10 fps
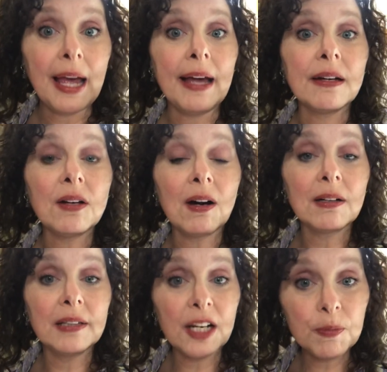and
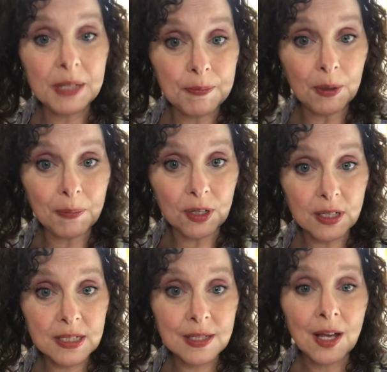our letter people
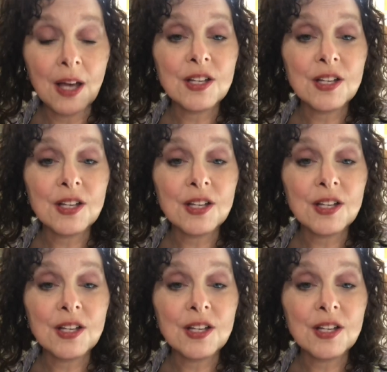books.